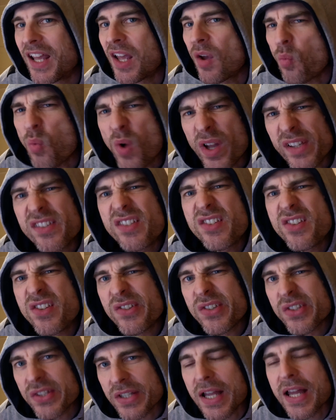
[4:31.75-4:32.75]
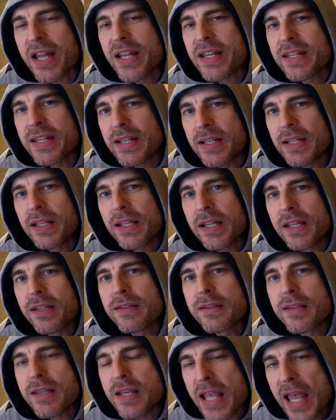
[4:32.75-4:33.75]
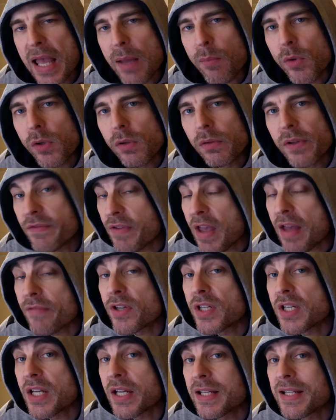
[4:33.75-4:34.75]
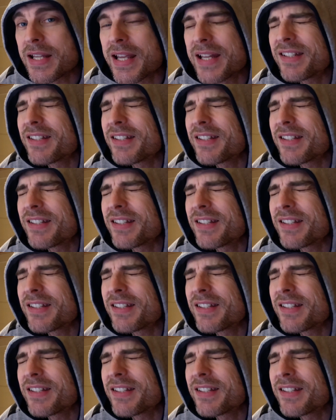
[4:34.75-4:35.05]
Once you start digging into the YAML, if you haven't done it yet,